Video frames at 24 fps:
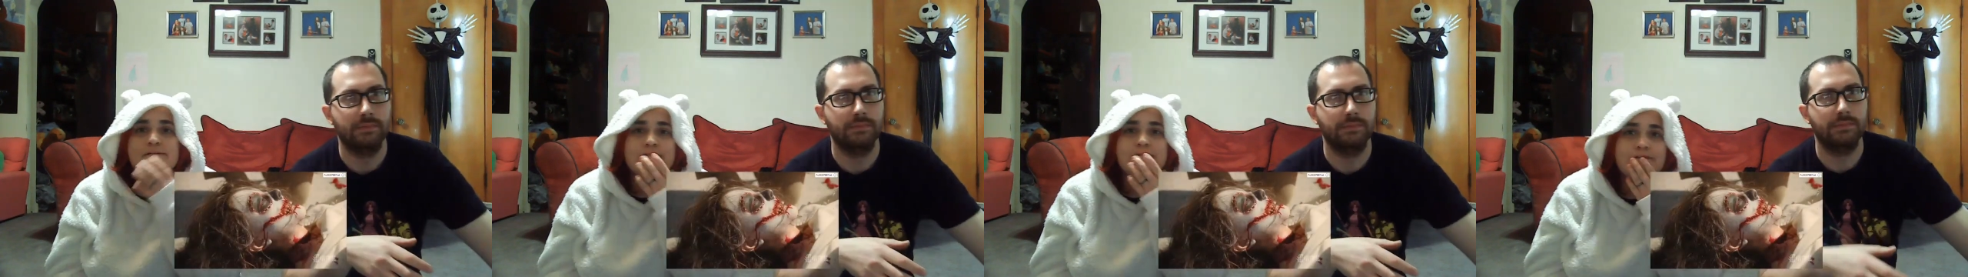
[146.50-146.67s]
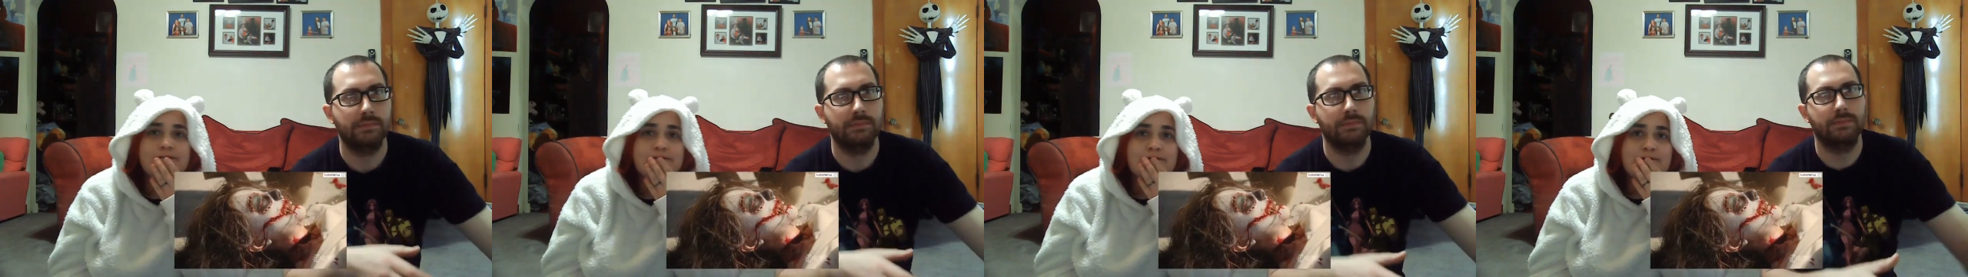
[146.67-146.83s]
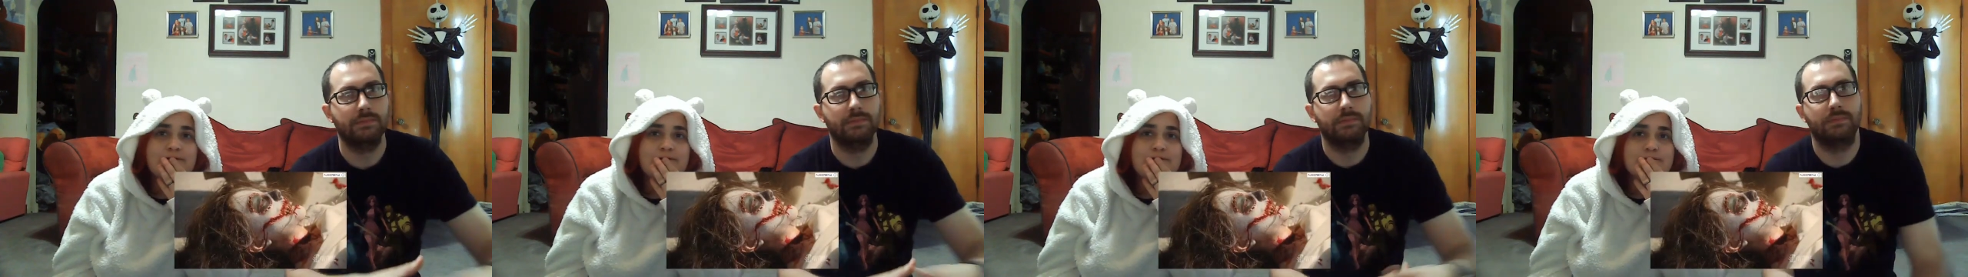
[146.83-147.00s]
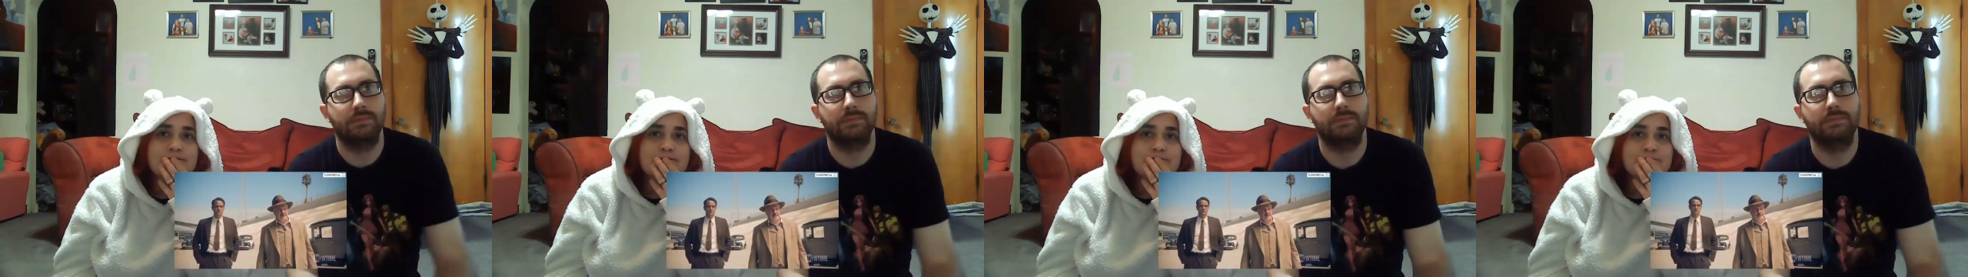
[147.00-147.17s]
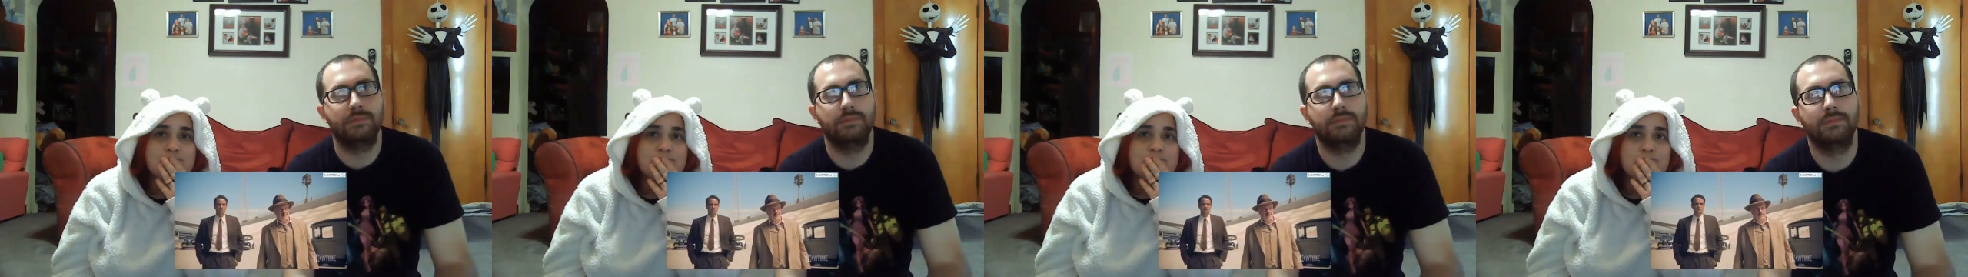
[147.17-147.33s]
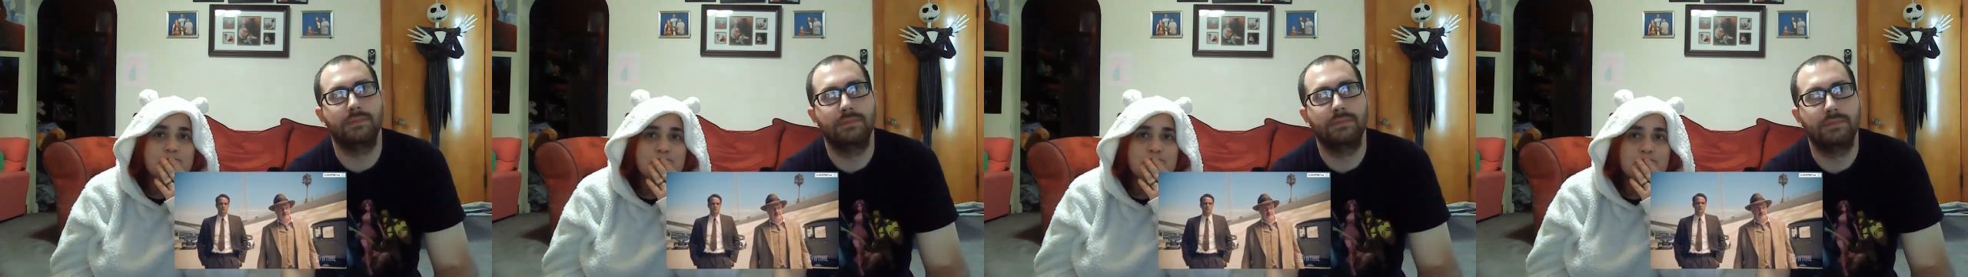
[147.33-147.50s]

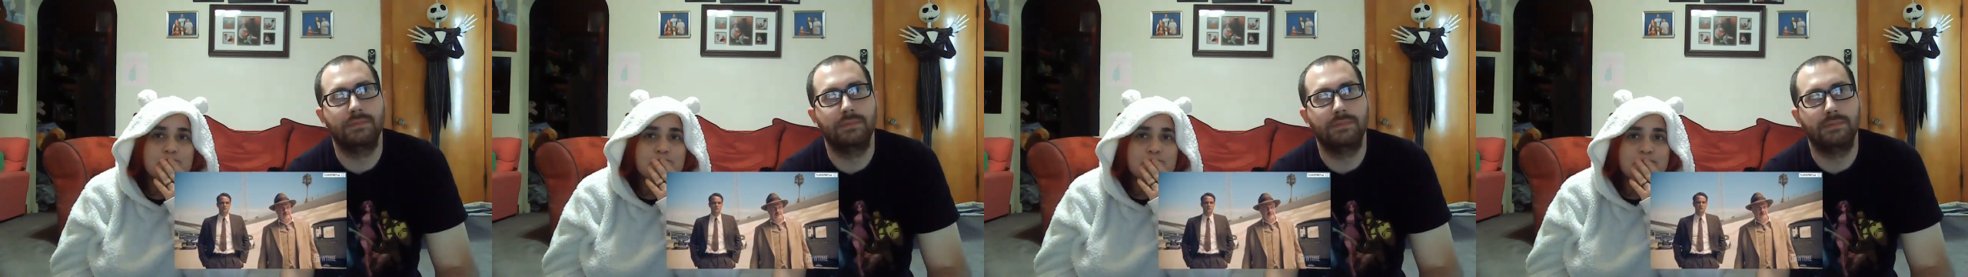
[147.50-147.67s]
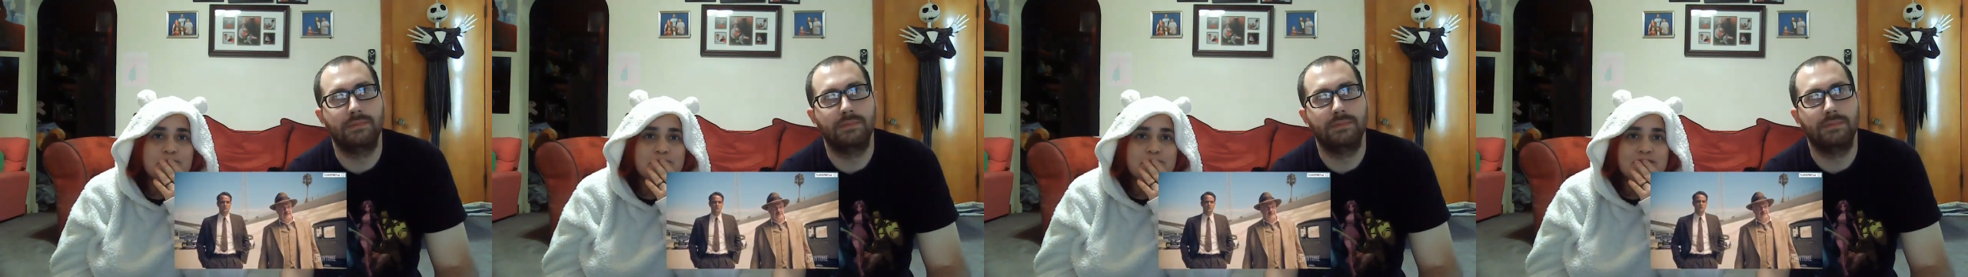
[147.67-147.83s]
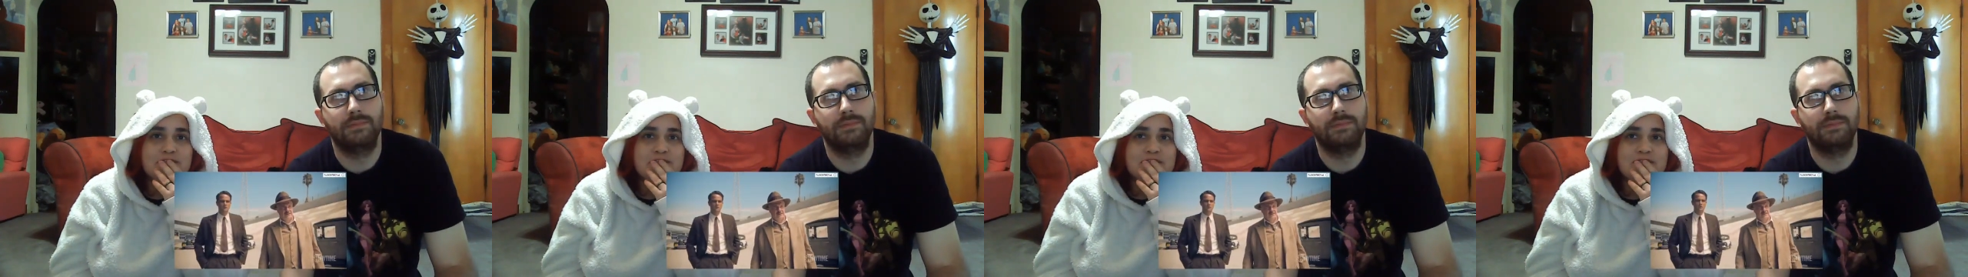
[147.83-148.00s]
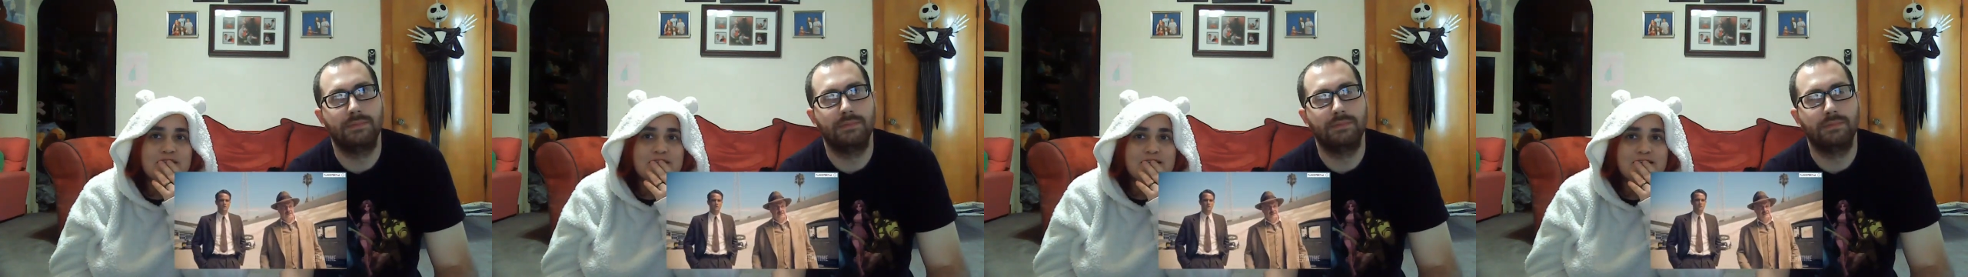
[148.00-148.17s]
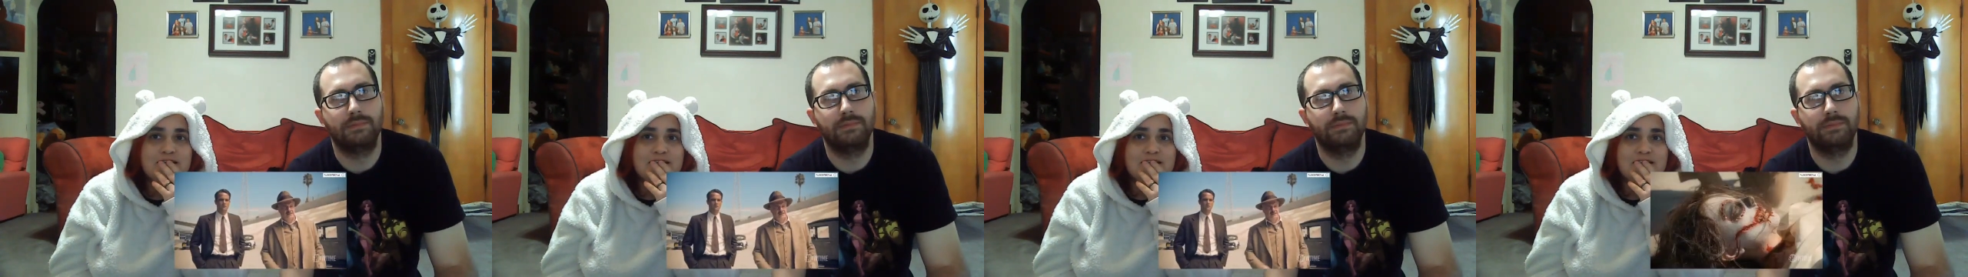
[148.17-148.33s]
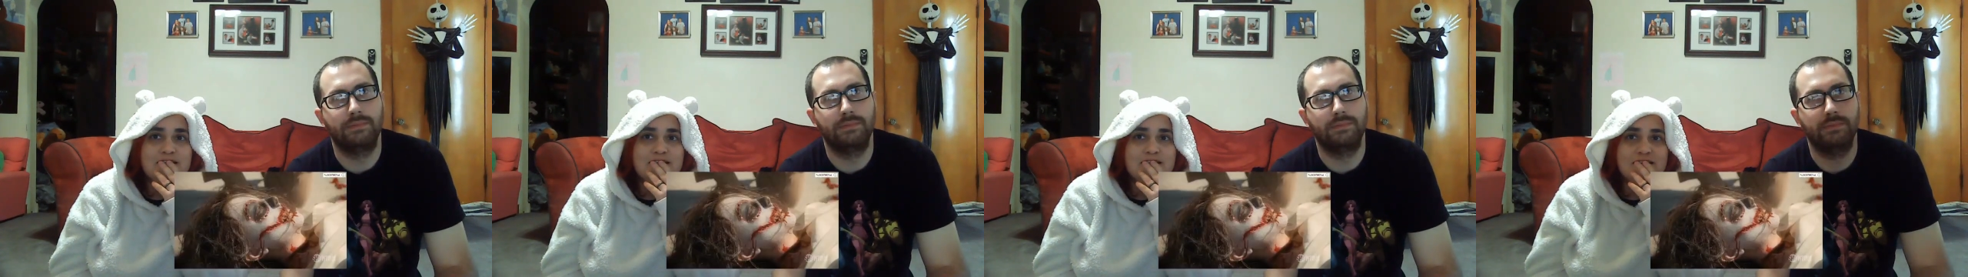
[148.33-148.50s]

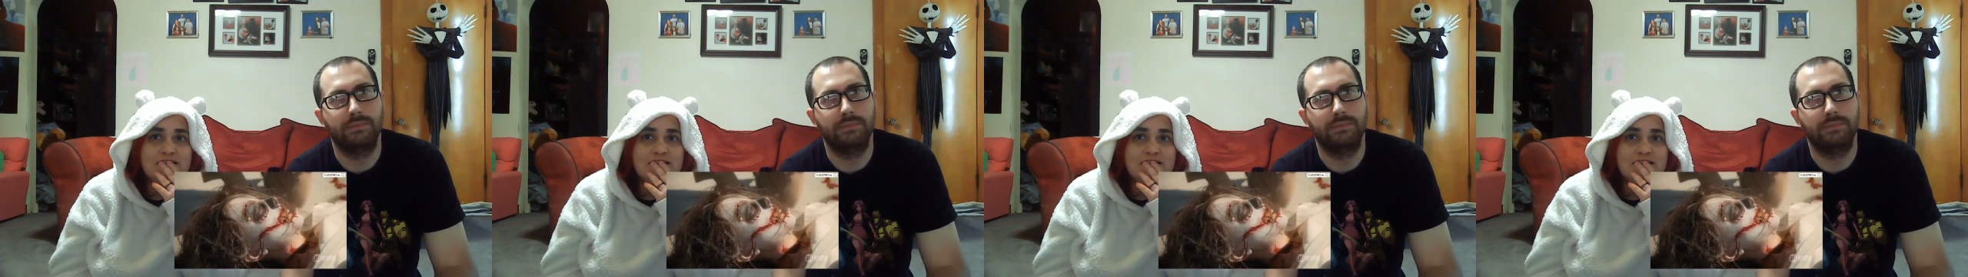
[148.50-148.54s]
No one is speaking in this clip.